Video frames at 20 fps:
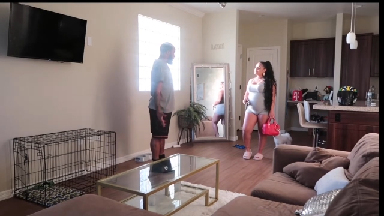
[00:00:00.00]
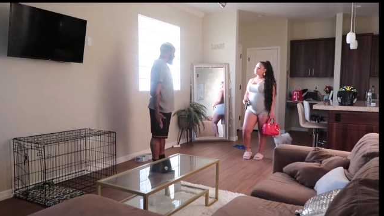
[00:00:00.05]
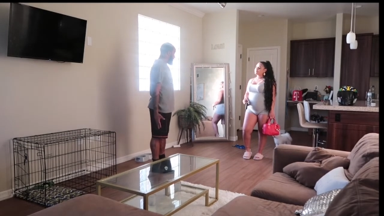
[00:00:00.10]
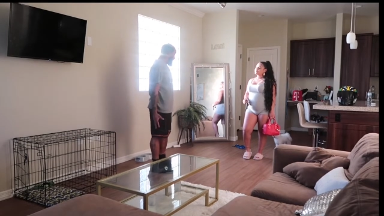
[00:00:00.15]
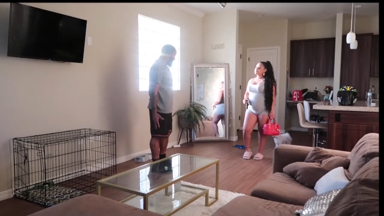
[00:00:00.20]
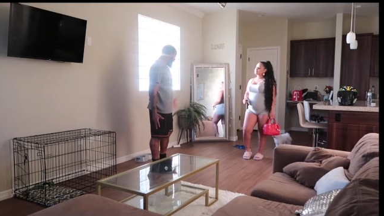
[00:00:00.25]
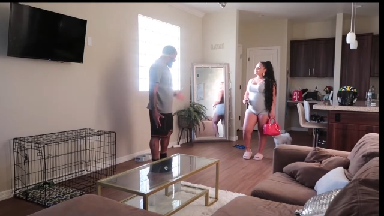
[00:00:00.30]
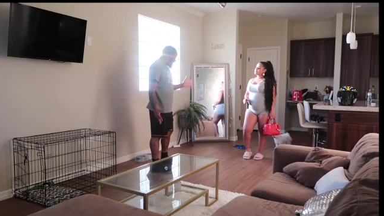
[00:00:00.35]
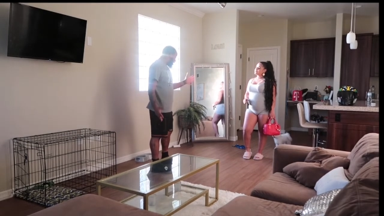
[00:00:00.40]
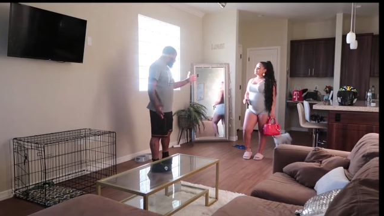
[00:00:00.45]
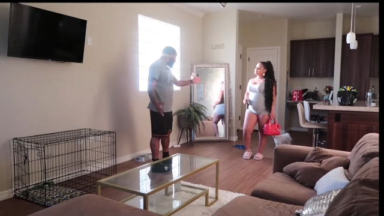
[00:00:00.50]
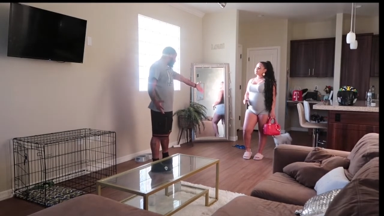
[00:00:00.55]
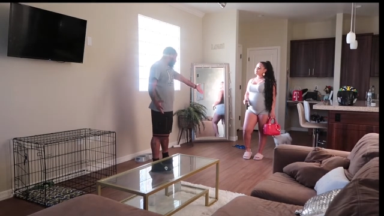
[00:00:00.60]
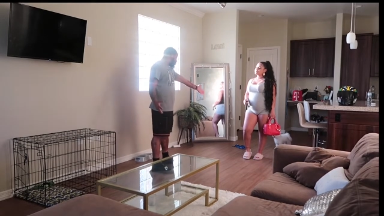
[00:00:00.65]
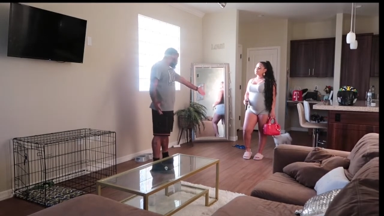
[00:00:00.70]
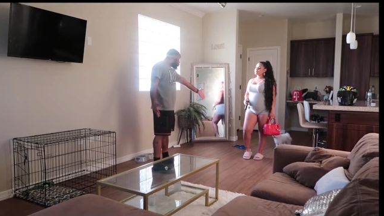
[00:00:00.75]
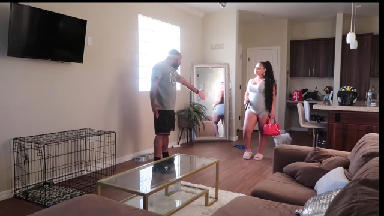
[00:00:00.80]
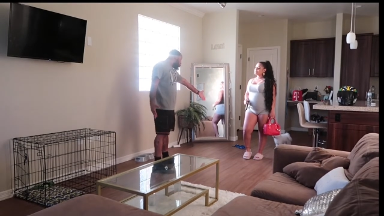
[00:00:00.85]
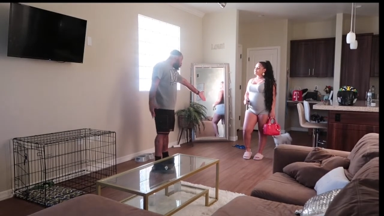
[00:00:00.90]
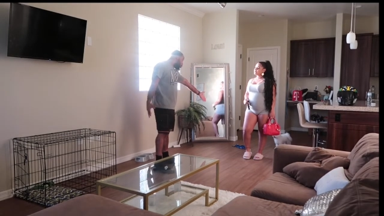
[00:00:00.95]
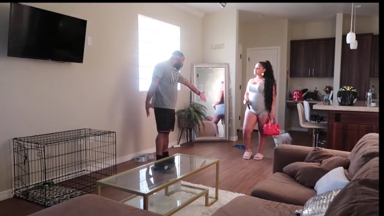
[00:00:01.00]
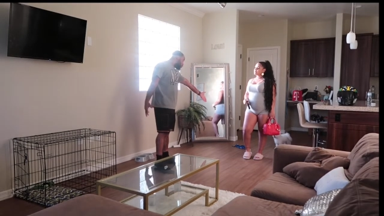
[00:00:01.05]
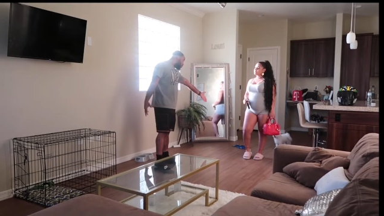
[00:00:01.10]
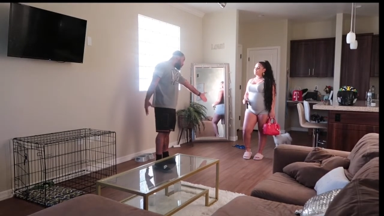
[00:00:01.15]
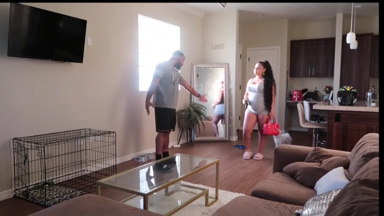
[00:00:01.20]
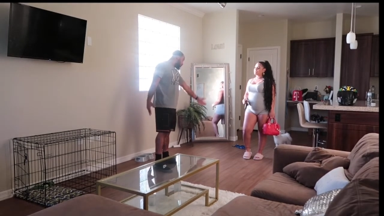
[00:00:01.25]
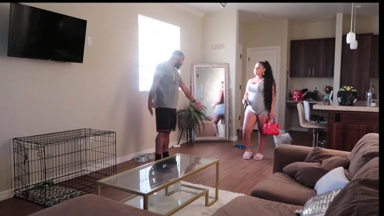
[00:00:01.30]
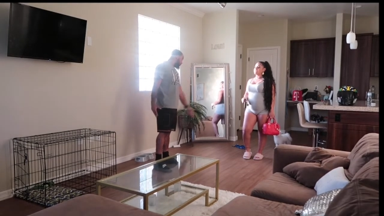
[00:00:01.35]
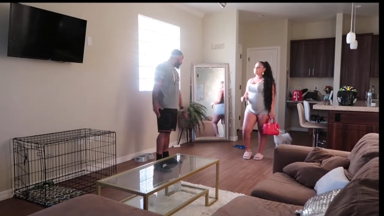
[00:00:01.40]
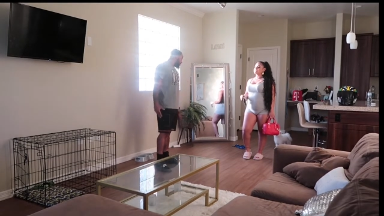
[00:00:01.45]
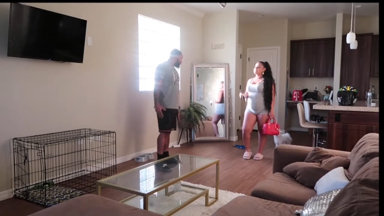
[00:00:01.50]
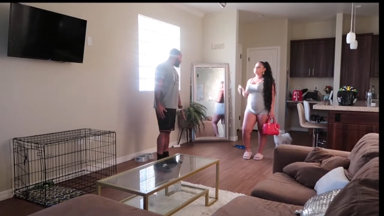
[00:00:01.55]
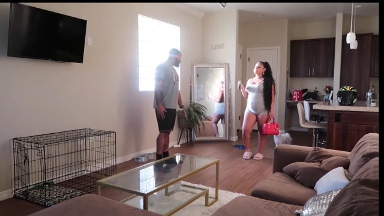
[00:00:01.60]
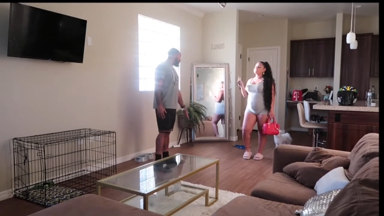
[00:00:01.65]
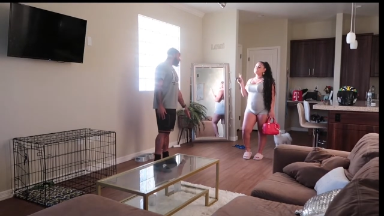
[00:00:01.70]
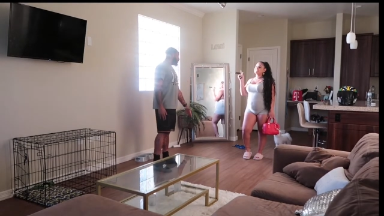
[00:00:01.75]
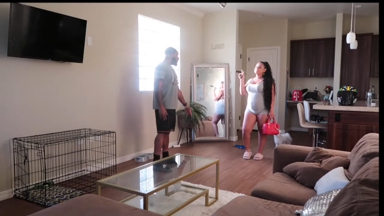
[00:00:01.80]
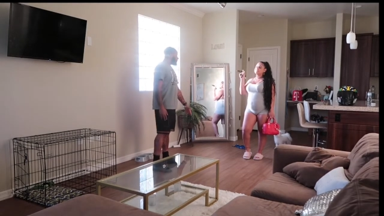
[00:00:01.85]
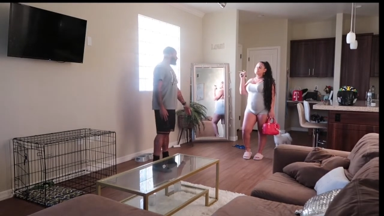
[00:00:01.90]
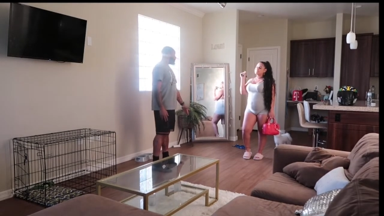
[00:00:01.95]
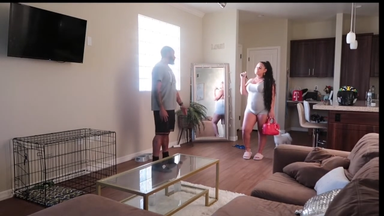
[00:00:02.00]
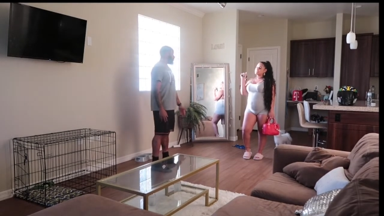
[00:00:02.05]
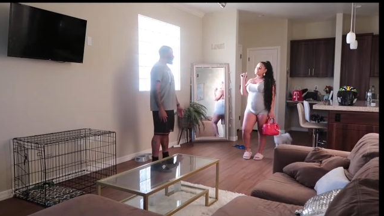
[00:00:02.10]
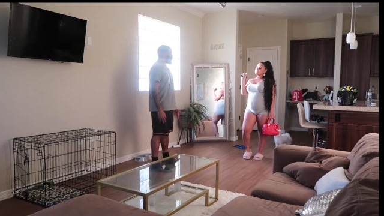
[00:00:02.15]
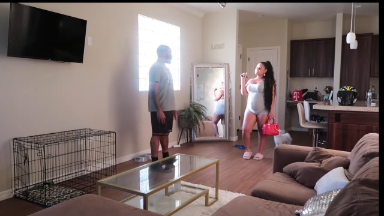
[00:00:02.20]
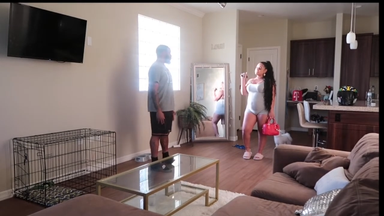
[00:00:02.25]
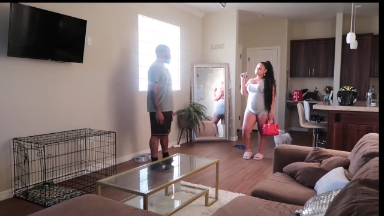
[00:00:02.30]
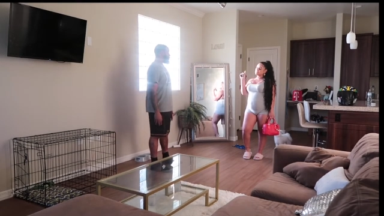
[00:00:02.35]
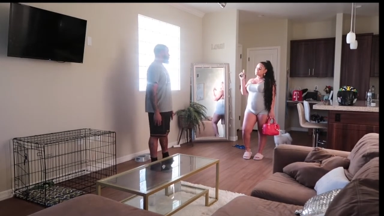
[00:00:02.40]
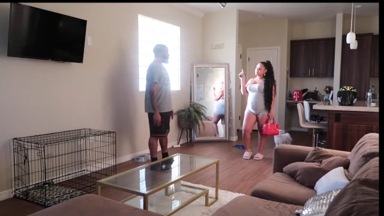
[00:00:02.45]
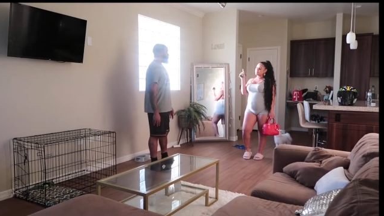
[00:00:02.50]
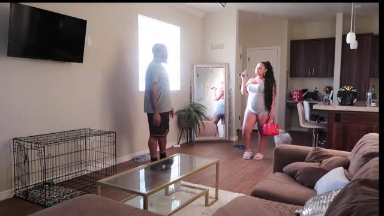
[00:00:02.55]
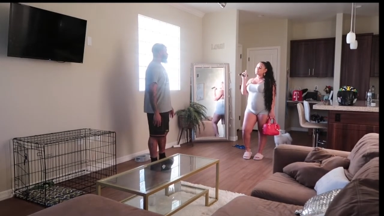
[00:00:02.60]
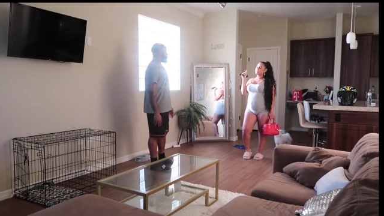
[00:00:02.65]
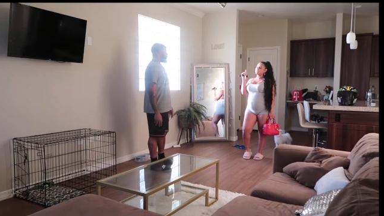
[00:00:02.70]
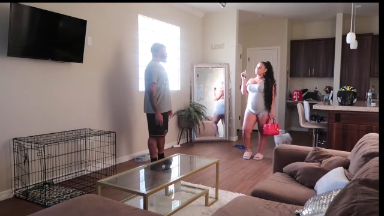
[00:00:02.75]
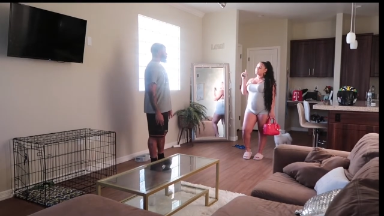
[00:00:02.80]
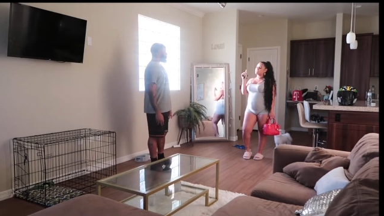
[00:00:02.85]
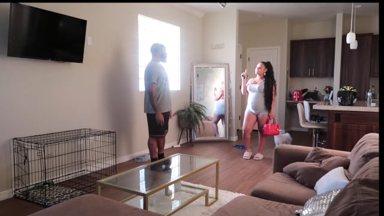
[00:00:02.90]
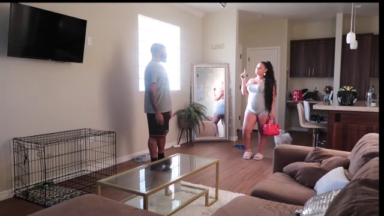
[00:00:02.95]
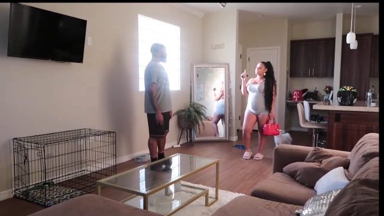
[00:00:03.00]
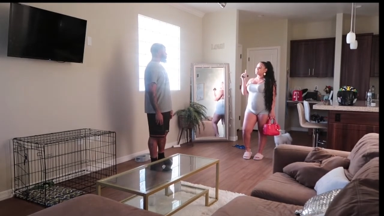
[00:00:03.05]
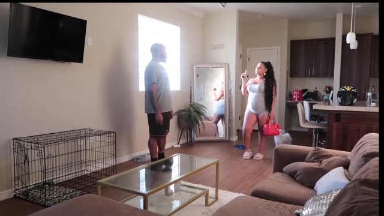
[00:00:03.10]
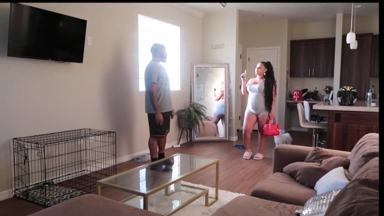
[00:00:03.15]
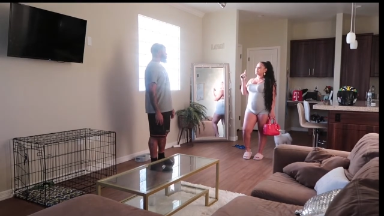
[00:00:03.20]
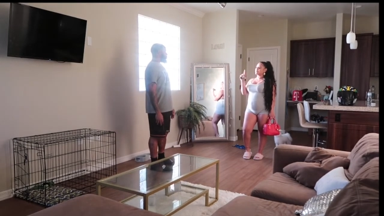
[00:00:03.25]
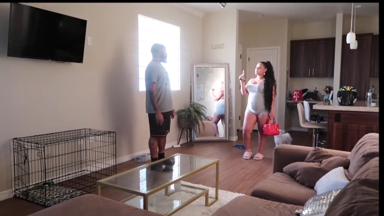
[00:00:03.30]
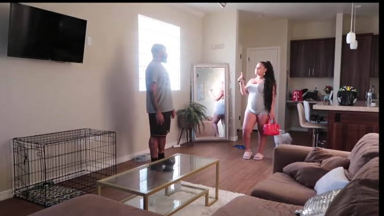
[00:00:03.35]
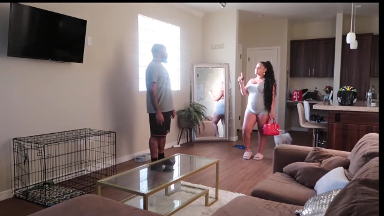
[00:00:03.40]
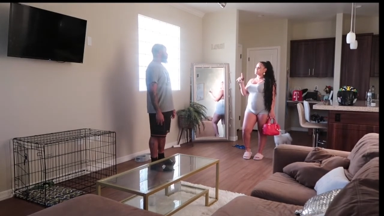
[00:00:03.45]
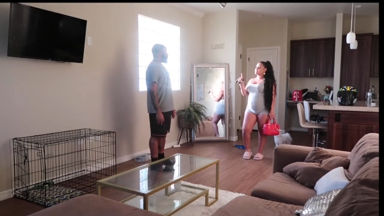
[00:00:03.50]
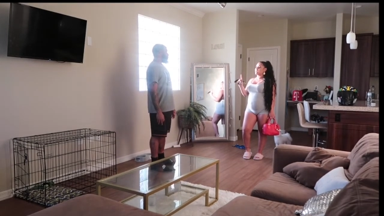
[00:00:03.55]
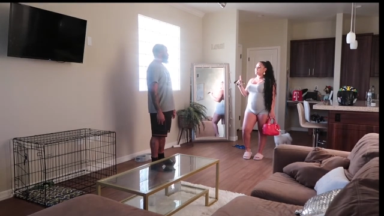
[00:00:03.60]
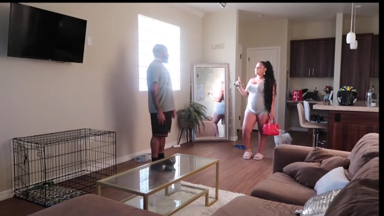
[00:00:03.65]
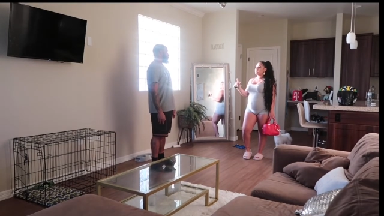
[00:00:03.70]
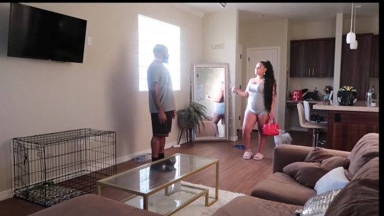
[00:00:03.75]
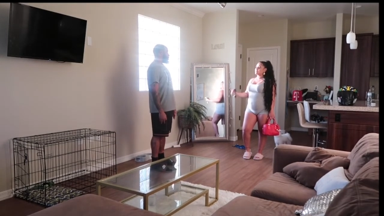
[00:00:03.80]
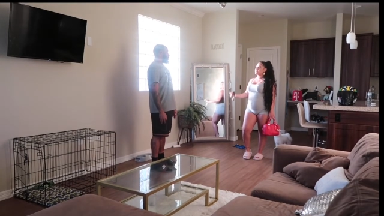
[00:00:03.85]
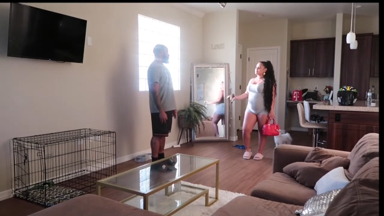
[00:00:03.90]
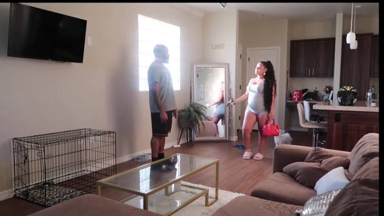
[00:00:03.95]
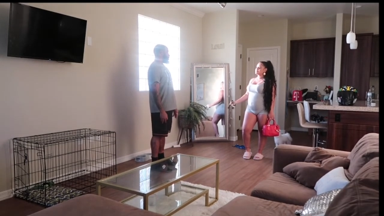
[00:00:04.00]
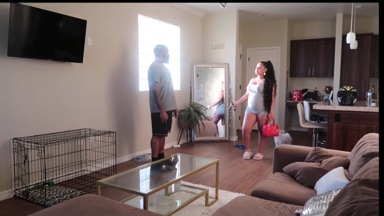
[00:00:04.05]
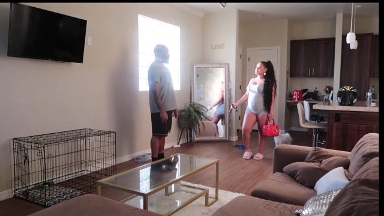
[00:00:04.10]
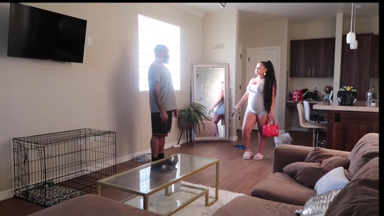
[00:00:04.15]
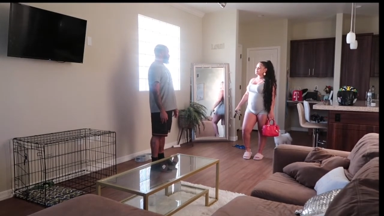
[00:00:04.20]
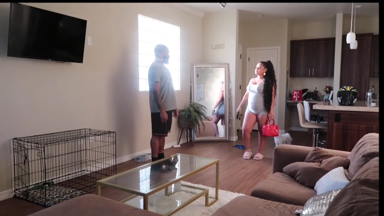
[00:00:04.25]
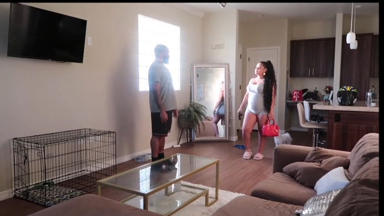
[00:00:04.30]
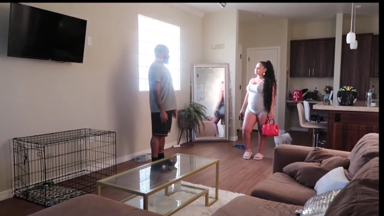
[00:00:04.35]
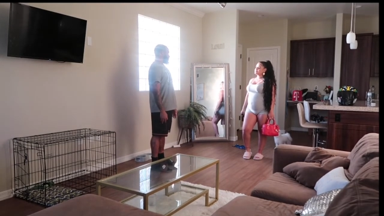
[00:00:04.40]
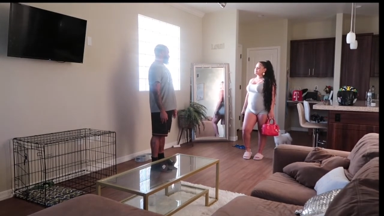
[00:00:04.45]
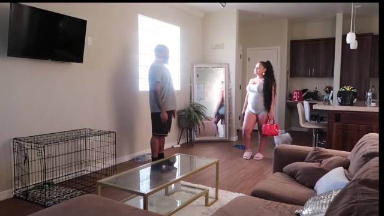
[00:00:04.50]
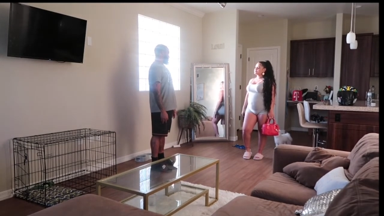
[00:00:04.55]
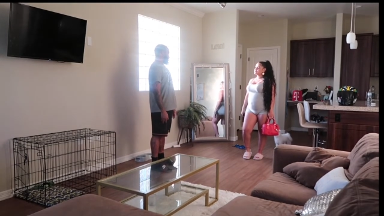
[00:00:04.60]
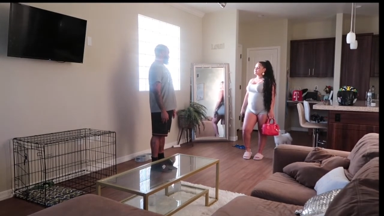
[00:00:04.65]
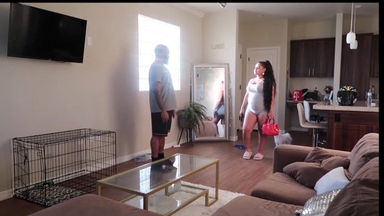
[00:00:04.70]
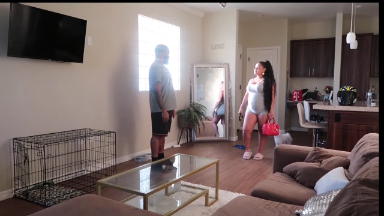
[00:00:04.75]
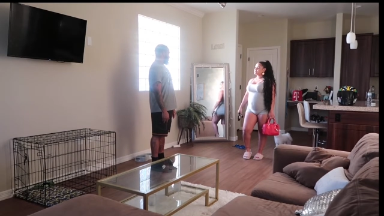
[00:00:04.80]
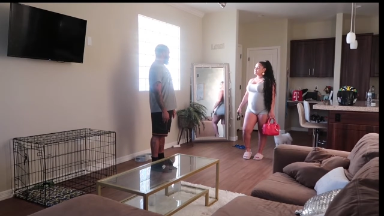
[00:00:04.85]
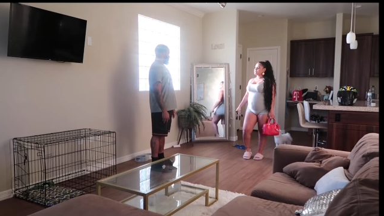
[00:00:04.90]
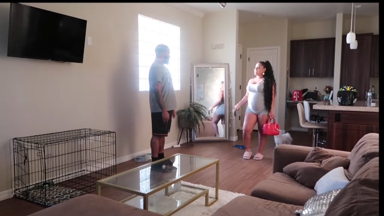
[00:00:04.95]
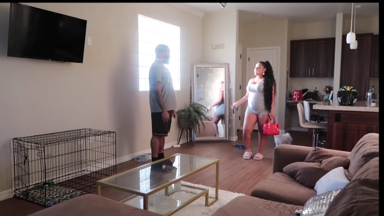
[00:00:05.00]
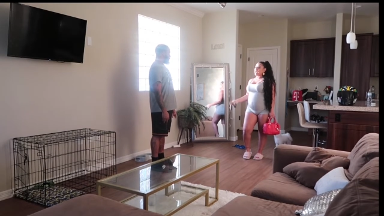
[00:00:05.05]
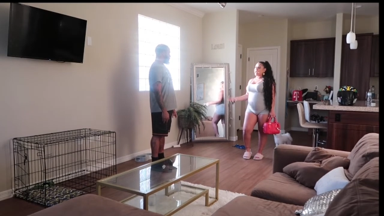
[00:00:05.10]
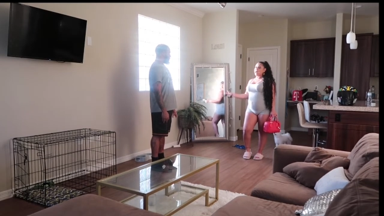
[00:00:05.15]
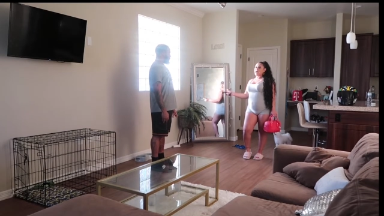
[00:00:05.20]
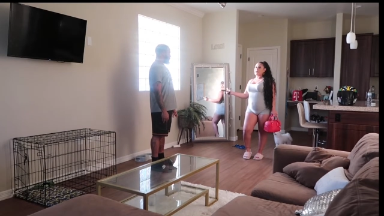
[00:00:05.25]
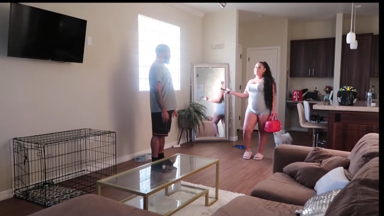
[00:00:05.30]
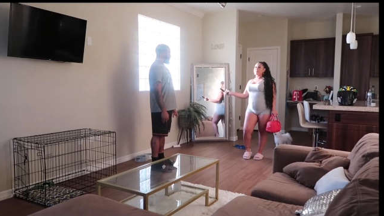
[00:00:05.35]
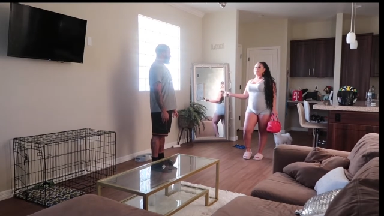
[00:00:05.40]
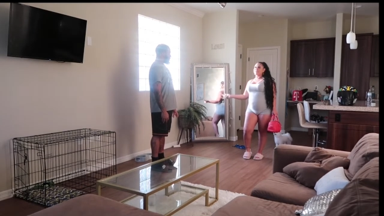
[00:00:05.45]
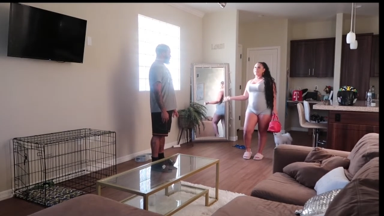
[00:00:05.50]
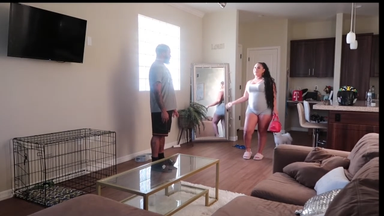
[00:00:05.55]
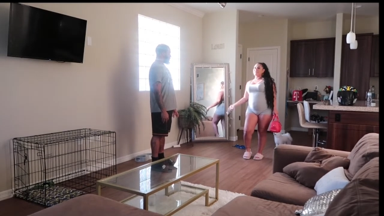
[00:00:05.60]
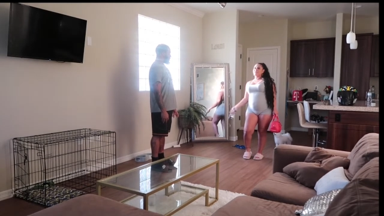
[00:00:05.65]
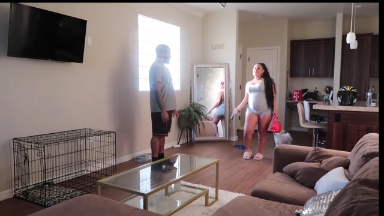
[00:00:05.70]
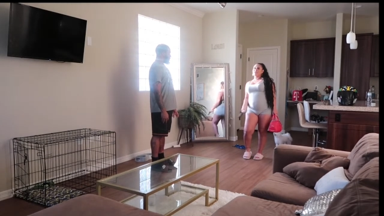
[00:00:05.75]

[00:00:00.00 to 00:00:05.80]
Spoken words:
No face is visible, so there are no lips to read.